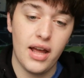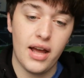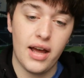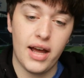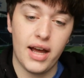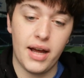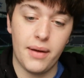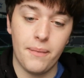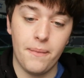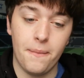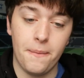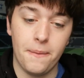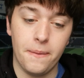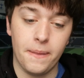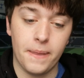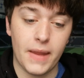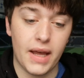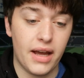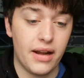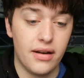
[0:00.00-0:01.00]

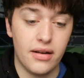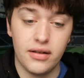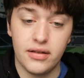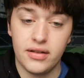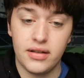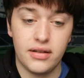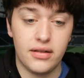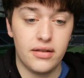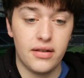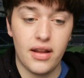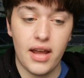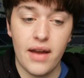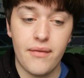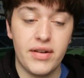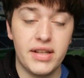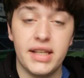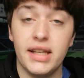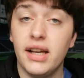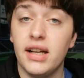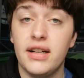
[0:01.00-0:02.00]
Um, and
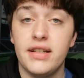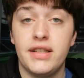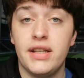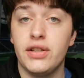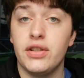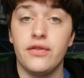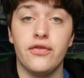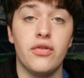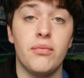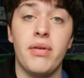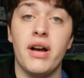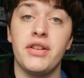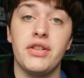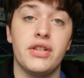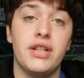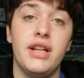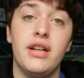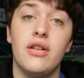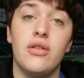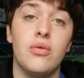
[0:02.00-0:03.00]
every single decision from
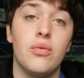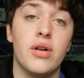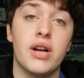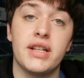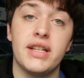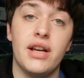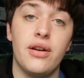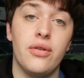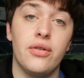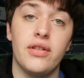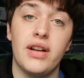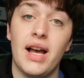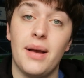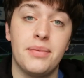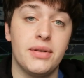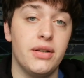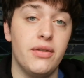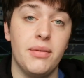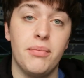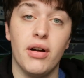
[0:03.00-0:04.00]
Pochettino worked out
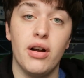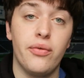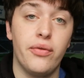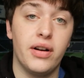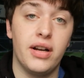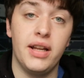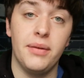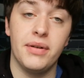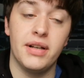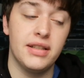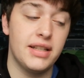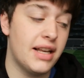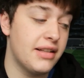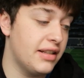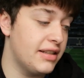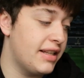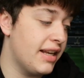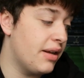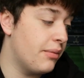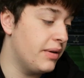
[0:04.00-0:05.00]
absolutely perfectly because, as
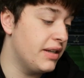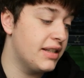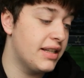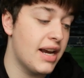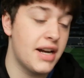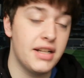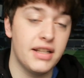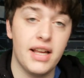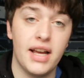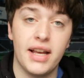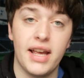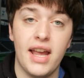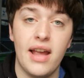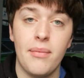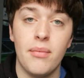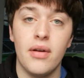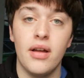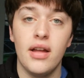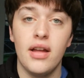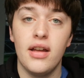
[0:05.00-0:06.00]
I said, we started that
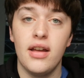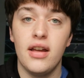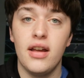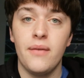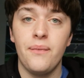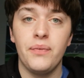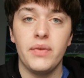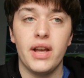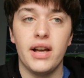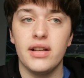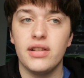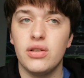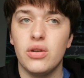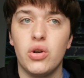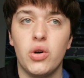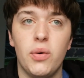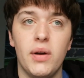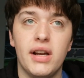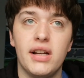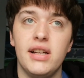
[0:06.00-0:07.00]
game uh,
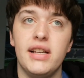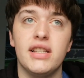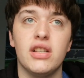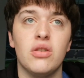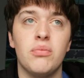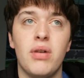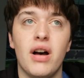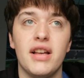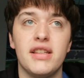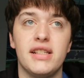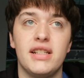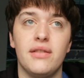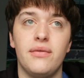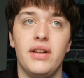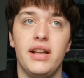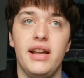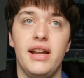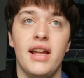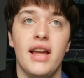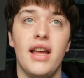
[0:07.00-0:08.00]
so quickly, so
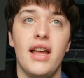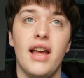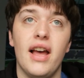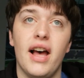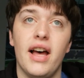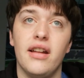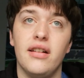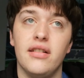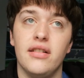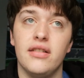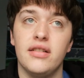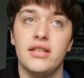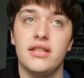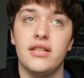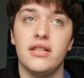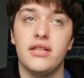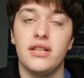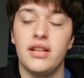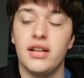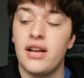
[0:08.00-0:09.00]
positively, and
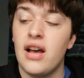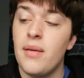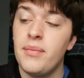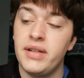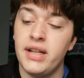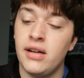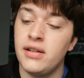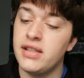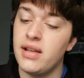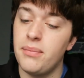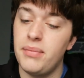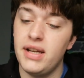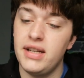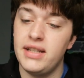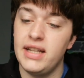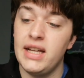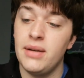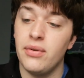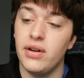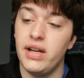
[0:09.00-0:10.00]
the commentators on
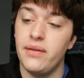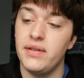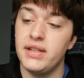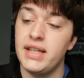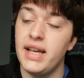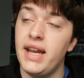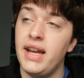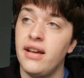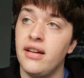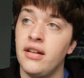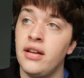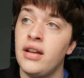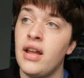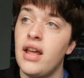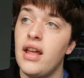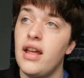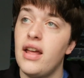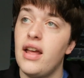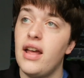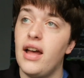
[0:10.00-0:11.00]
BT were even saying it
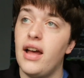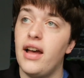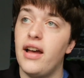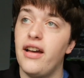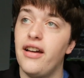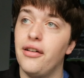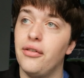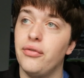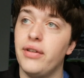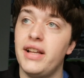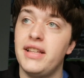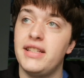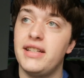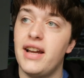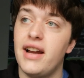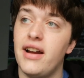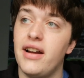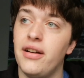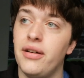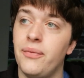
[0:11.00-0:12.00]
uh, Red
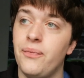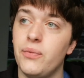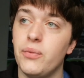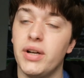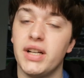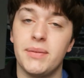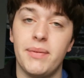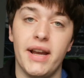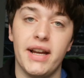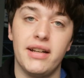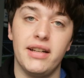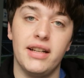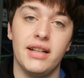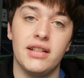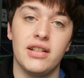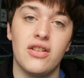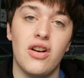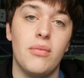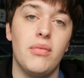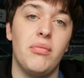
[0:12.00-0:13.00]
Star were expecting
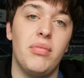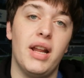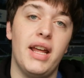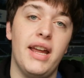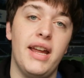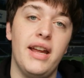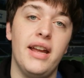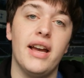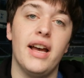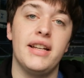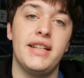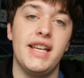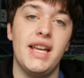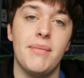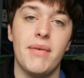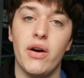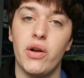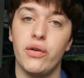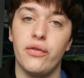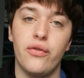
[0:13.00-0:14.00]
to come and play a
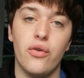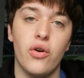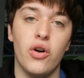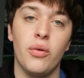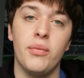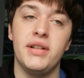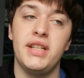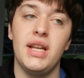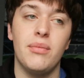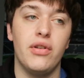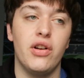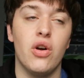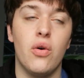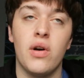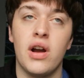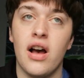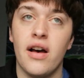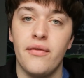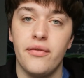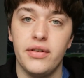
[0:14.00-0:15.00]
team out of form, a team with
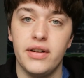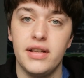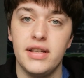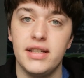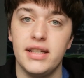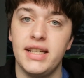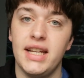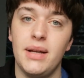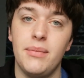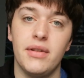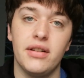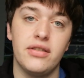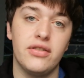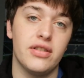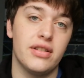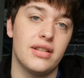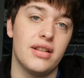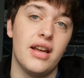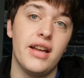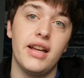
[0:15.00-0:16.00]
no confidence, a team that
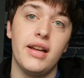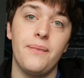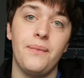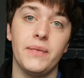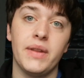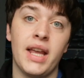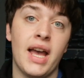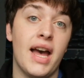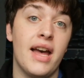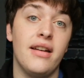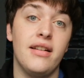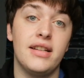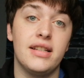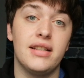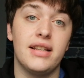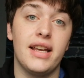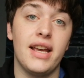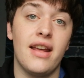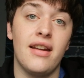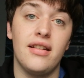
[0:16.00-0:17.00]
just
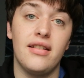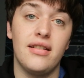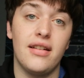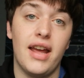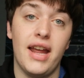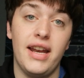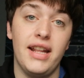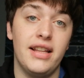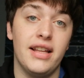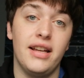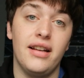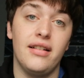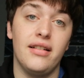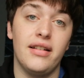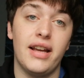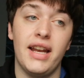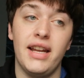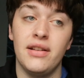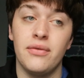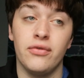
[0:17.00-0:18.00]
can't get
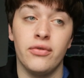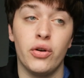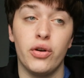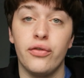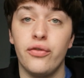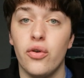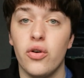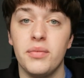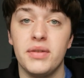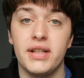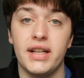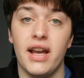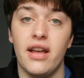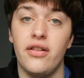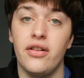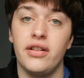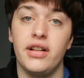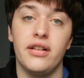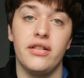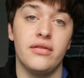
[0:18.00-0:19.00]
anything, any run of form
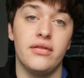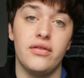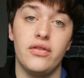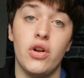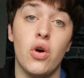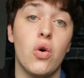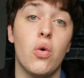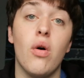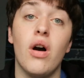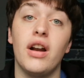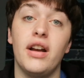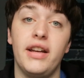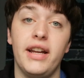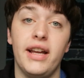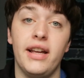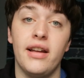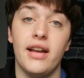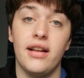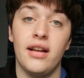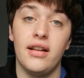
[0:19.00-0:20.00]
together. They're no
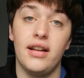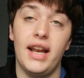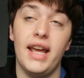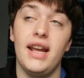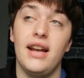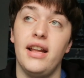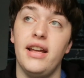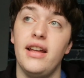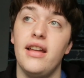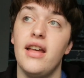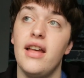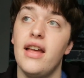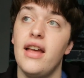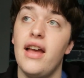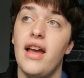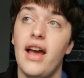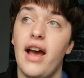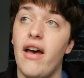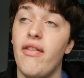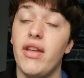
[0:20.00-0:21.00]
quality uh, lately,
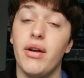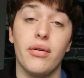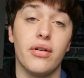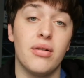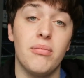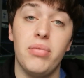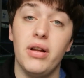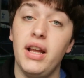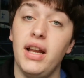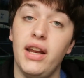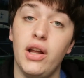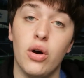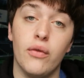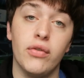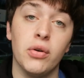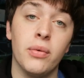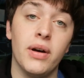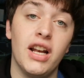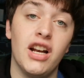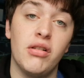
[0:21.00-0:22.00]
and they were completely
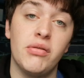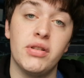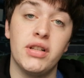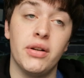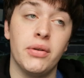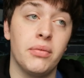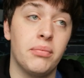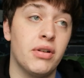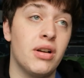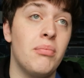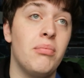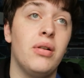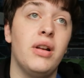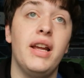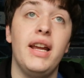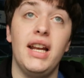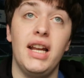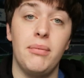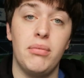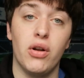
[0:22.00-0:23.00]
overwhelmed and they were
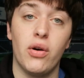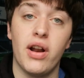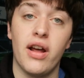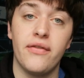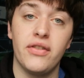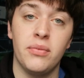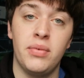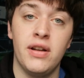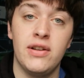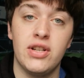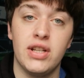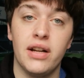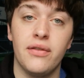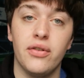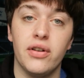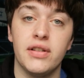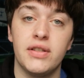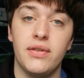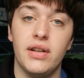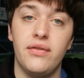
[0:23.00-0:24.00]
completely blown off the pitch in that
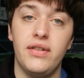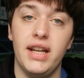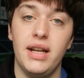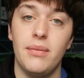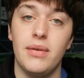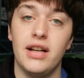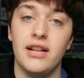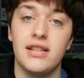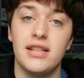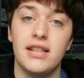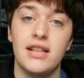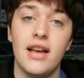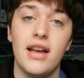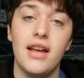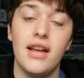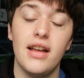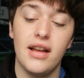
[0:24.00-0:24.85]
first 15 minutes.